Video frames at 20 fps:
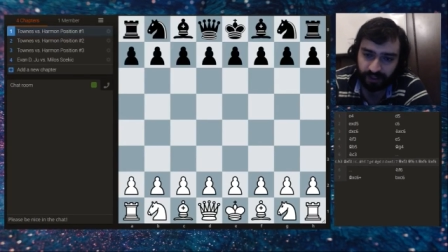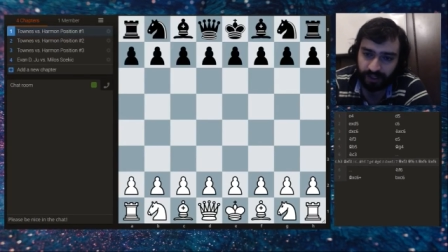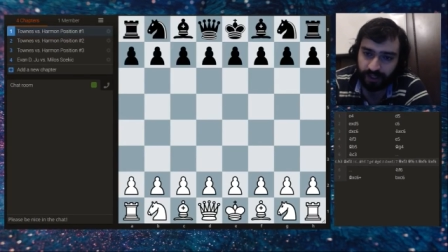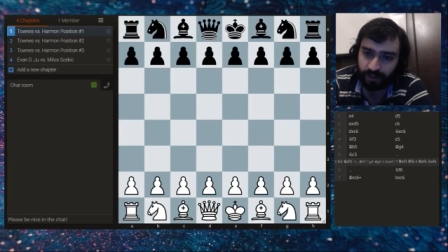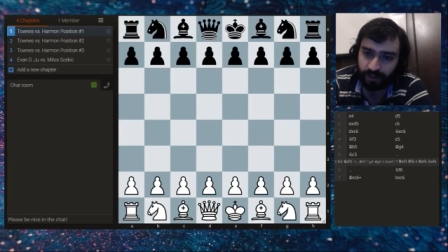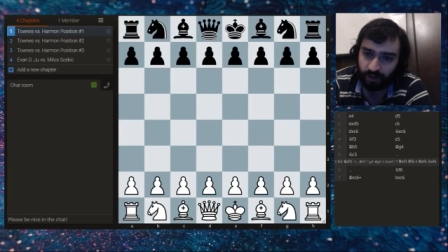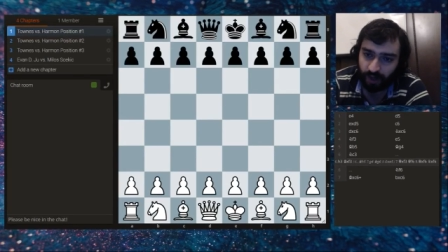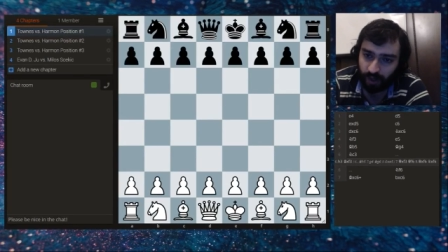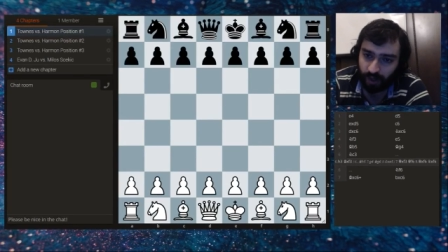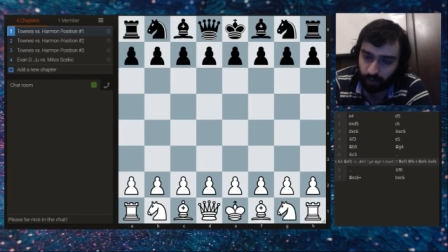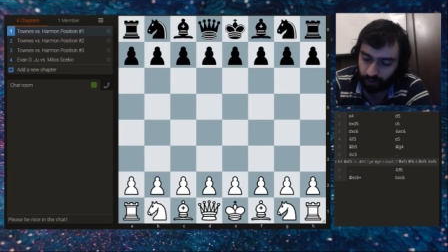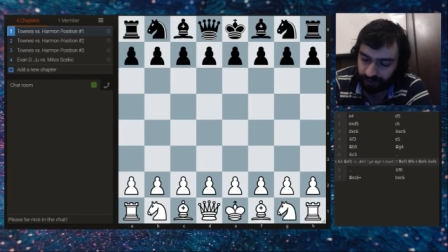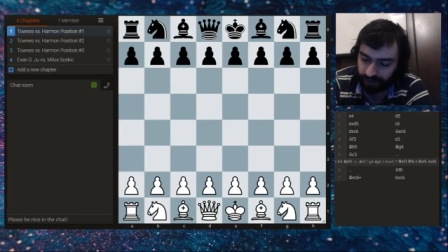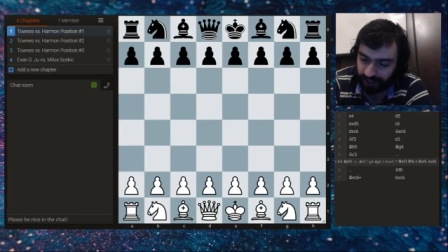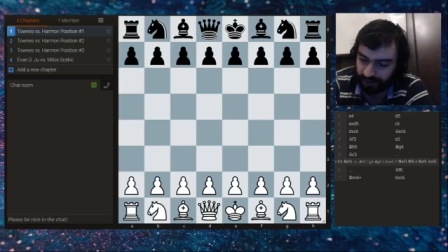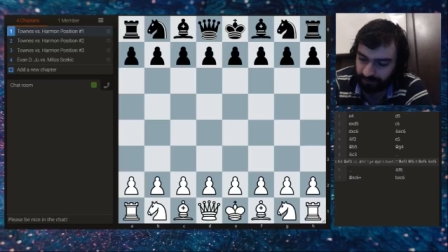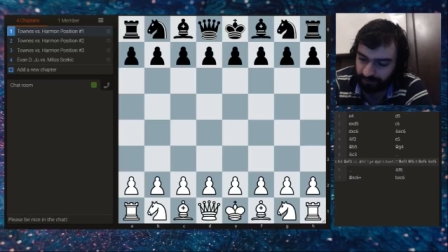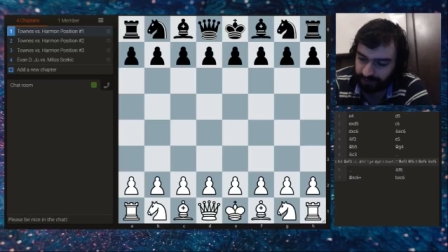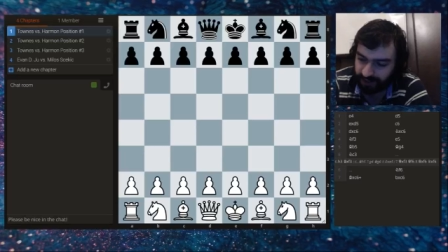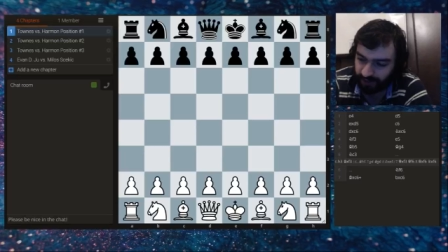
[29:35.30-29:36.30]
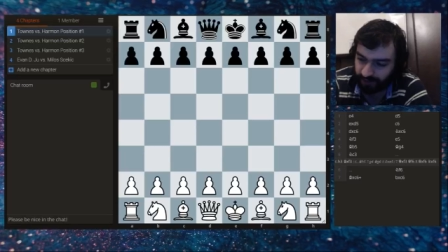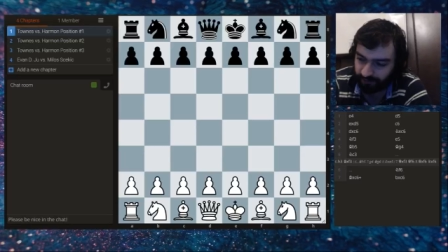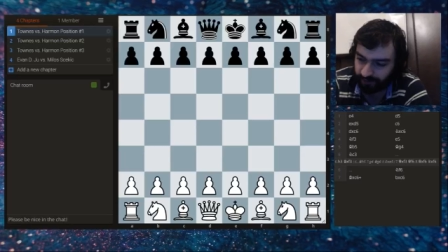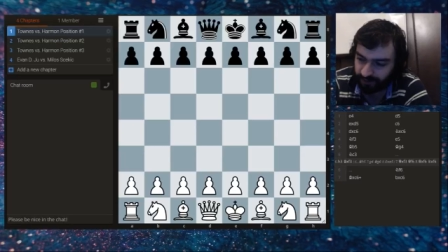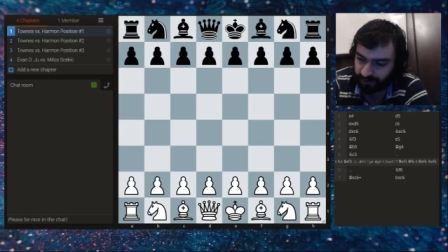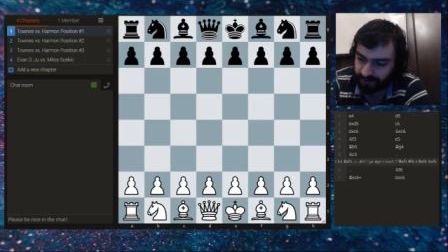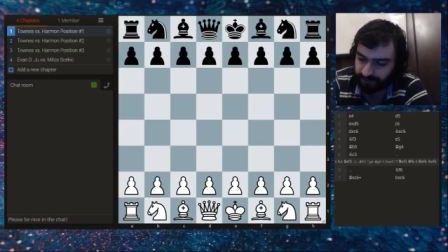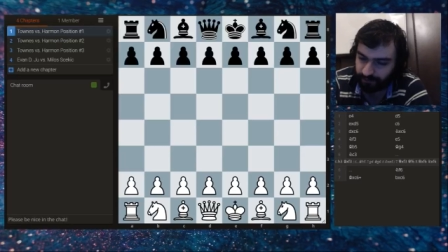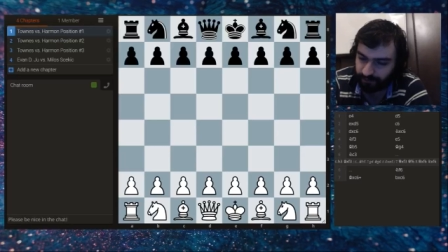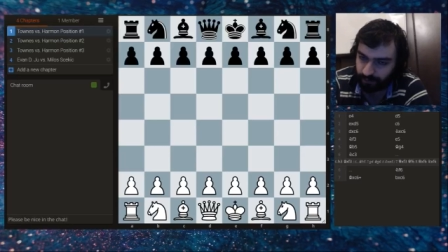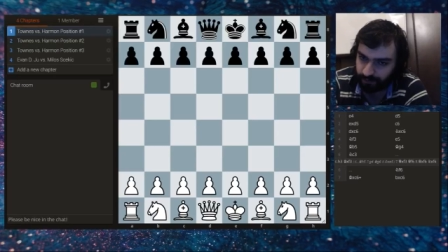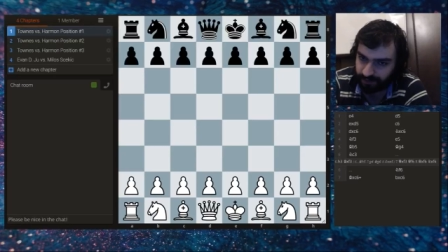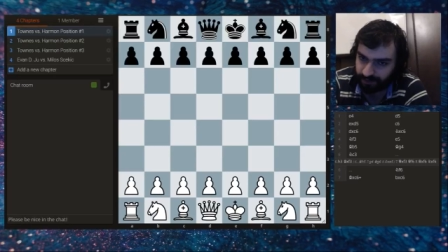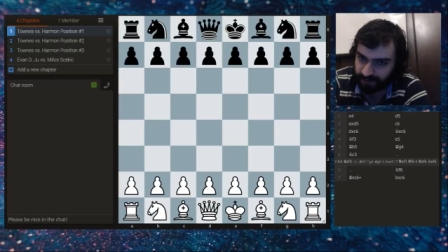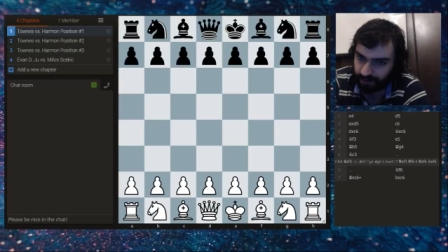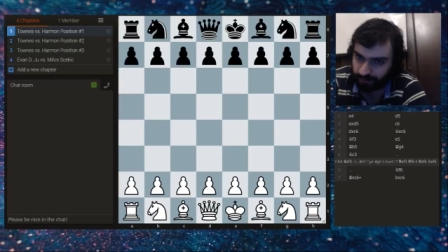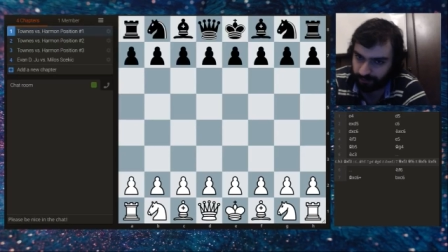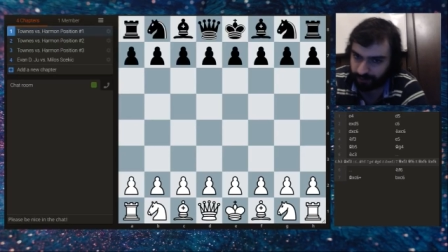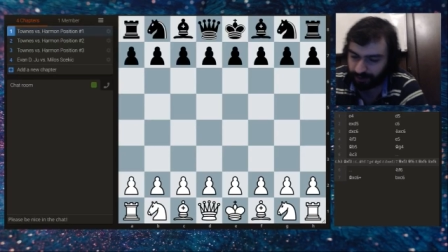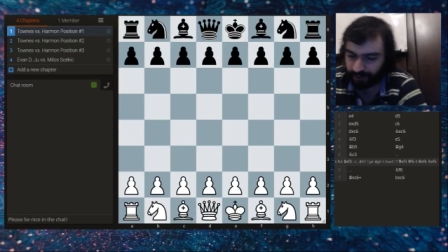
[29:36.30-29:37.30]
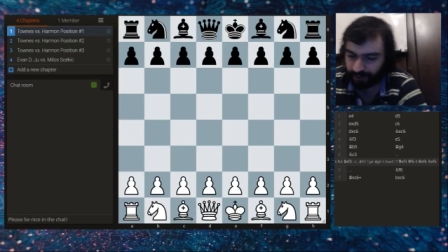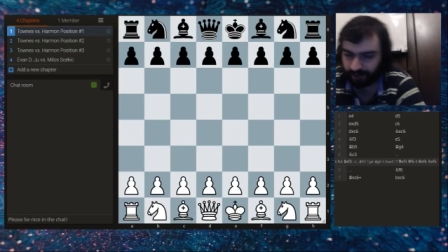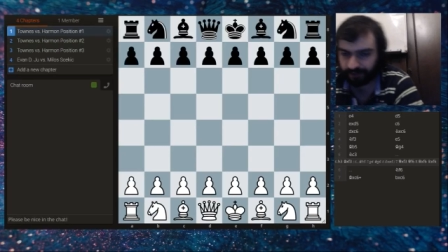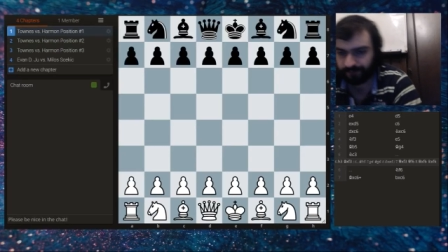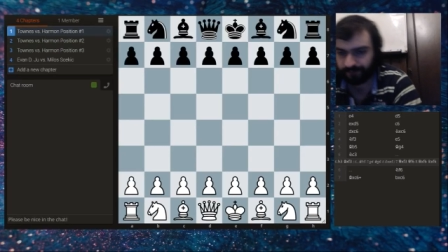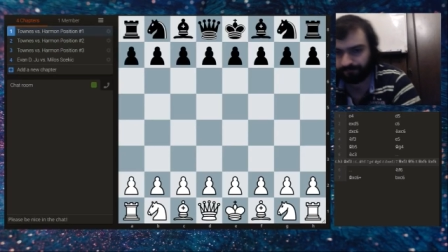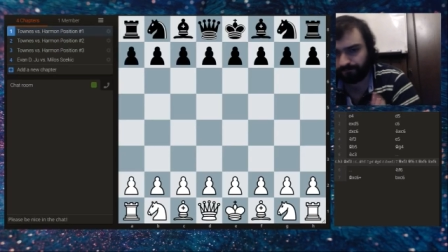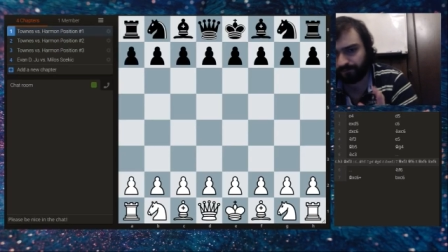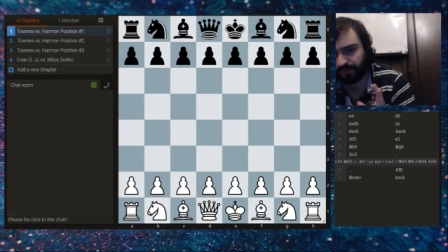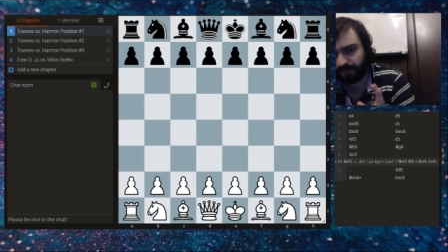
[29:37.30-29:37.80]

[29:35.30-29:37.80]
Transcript: Our game suffers from something.